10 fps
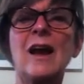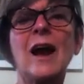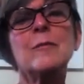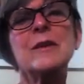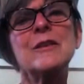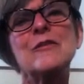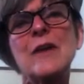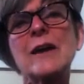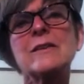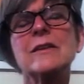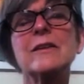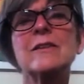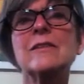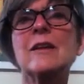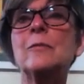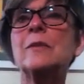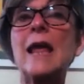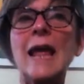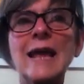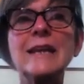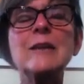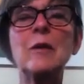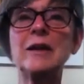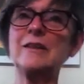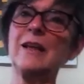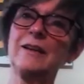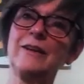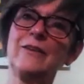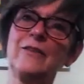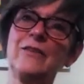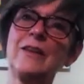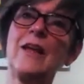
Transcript: I mean, the fact is, anybody that lives